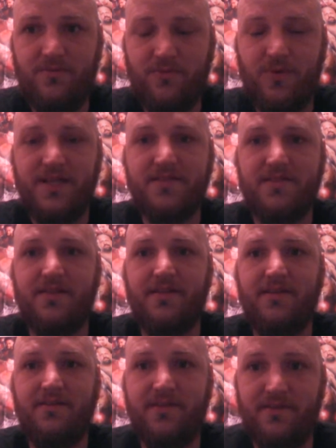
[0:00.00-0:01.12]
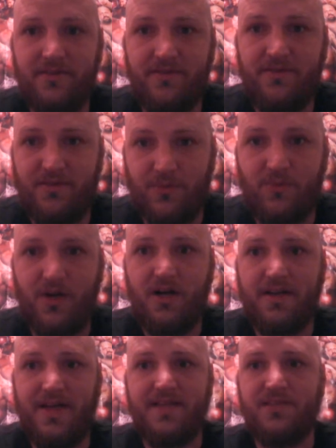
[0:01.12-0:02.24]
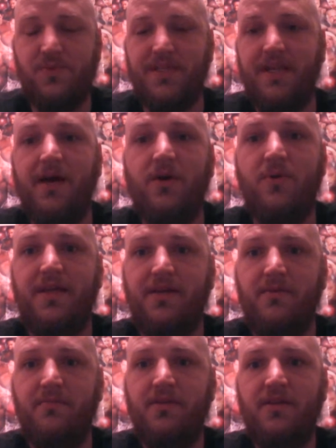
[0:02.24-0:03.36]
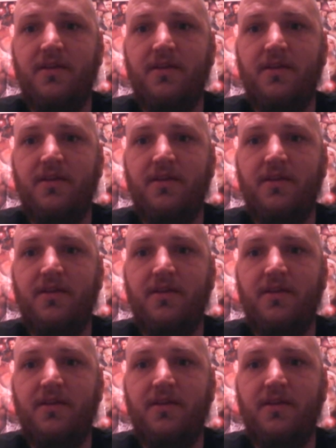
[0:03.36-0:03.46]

wrestling, the Rock as we know him.